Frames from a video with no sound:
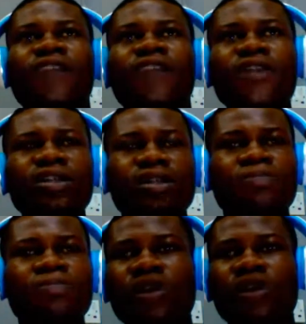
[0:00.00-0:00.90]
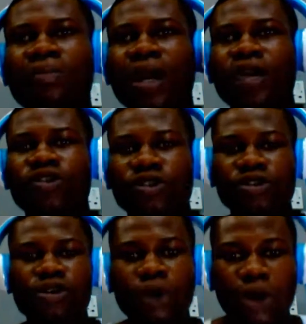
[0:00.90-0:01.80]
Fiverr is a place
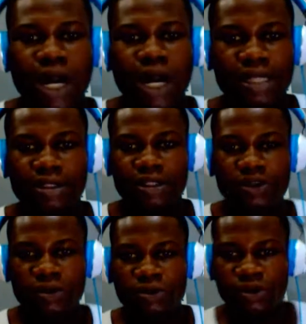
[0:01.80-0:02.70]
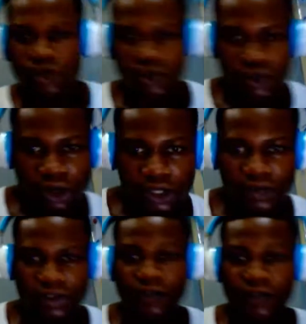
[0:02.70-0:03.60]
whereby you could go and,
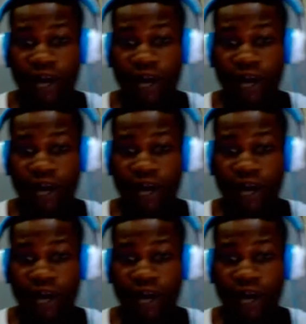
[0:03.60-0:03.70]
source.